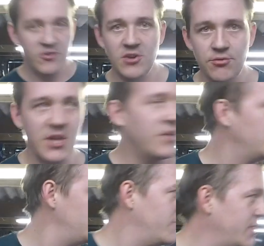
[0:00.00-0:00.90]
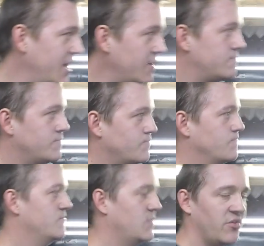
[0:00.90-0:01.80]
a really good job of that,
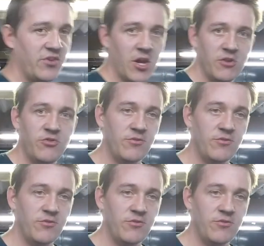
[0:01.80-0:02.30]
as it goes.